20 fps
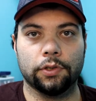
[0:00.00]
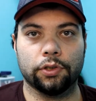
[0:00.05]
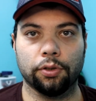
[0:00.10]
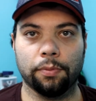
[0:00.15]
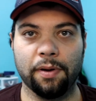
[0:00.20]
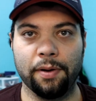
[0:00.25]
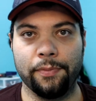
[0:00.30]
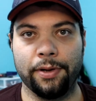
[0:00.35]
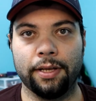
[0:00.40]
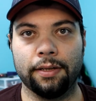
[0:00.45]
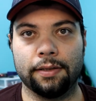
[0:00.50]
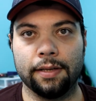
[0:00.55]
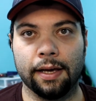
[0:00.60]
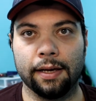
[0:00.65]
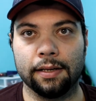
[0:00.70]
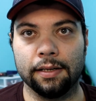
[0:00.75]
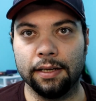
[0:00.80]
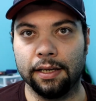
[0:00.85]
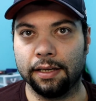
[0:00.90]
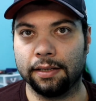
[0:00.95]
So my main
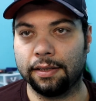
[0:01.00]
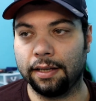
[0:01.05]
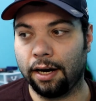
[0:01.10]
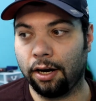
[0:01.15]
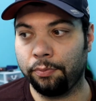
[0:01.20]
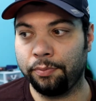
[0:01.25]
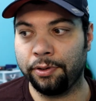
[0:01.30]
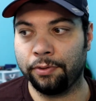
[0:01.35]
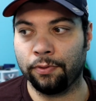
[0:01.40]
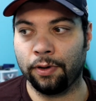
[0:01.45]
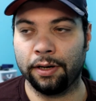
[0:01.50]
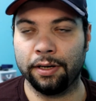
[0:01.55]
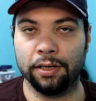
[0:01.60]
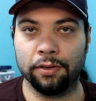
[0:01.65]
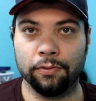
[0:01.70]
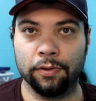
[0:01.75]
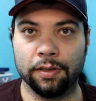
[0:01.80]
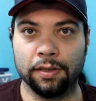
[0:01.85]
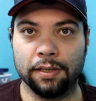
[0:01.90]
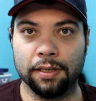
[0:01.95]
technique that I'll be running
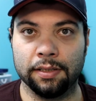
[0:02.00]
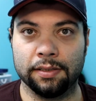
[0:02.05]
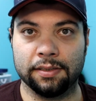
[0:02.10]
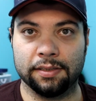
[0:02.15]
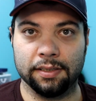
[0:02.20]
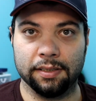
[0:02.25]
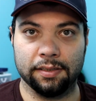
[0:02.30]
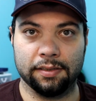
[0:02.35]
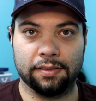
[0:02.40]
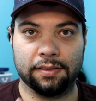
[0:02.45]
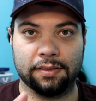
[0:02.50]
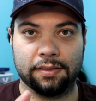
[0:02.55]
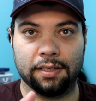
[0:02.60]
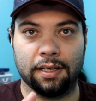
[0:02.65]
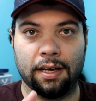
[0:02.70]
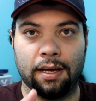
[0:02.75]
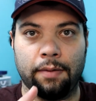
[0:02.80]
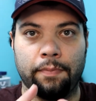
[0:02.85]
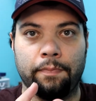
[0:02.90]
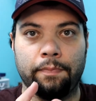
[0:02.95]
with this is
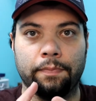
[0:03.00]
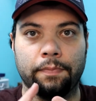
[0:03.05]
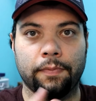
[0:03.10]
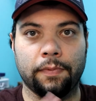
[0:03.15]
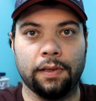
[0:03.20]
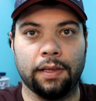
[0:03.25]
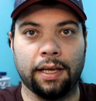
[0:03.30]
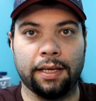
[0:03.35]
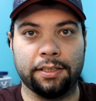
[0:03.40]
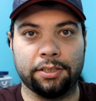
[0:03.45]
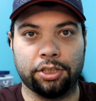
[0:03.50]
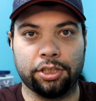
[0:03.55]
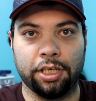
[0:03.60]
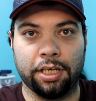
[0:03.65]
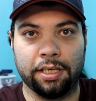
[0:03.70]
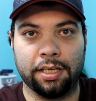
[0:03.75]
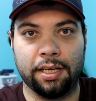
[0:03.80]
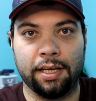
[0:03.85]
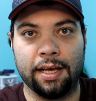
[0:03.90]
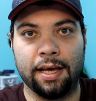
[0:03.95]
light
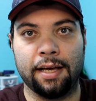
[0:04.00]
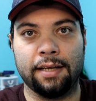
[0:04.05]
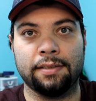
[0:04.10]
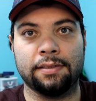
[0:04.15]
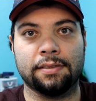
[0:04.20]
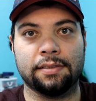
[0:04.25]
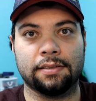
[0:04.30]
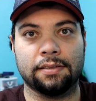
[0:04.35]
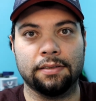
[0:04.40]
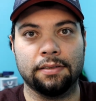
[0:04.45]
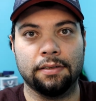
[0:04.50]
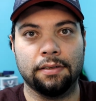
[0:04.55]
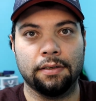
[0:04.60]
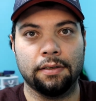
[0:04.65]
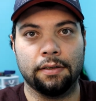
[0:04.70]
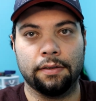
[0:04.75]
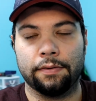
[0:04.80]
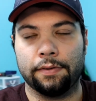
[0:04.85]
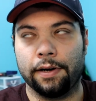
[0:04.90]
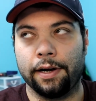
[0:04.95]
shaky heads,
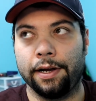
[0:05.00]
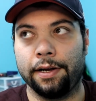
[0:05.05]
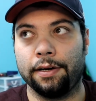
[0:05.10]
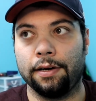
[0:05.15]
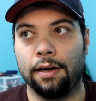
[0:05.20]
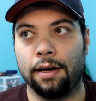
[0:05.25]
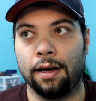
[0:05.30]
right?